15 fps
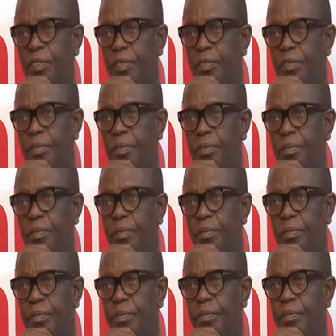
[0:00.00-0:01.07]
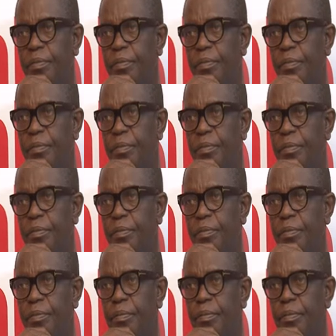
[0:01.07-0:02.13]

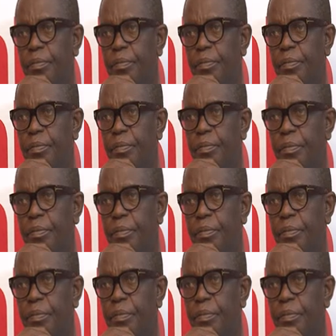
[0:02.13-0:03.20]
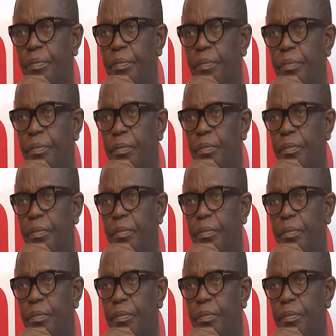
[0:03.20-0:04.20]
(silence)